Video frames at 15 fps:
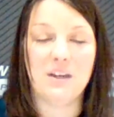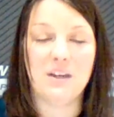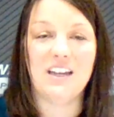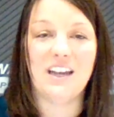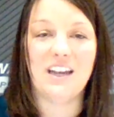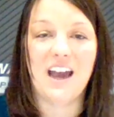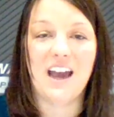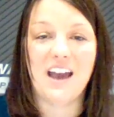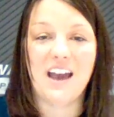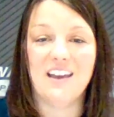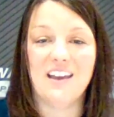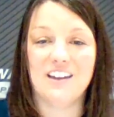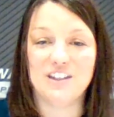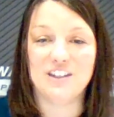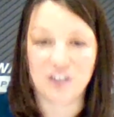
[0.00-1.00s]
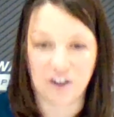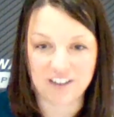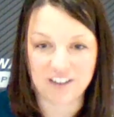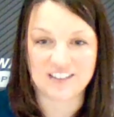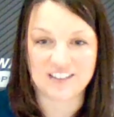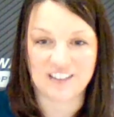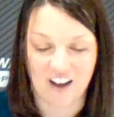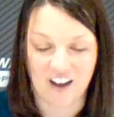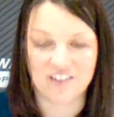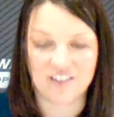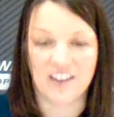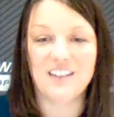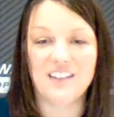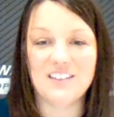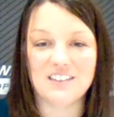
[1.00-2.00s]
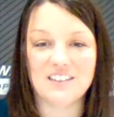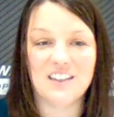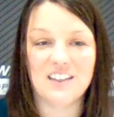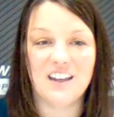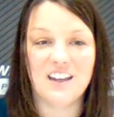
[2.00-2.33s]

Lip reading: at an attorney's office,